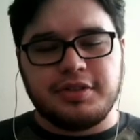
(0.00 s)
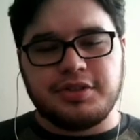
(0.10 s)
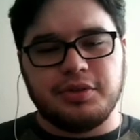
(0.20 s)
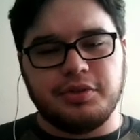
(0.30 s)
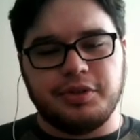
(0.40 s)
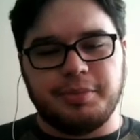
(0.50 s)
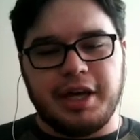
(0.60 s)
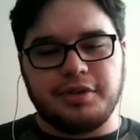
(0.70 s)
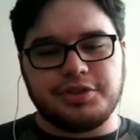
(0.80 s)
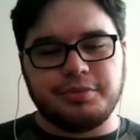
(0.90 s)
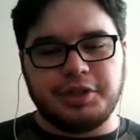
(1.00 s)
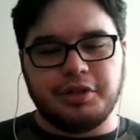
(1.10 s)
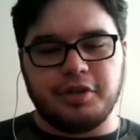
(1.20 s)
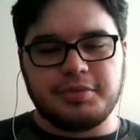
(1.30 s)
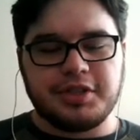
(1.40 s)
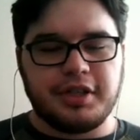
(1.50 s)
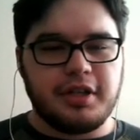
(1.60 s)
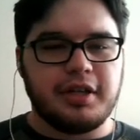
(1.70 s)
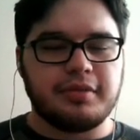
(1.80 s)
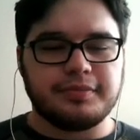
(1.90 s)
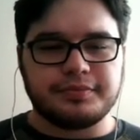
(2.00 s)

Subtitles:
so the battle should be going up Sunday.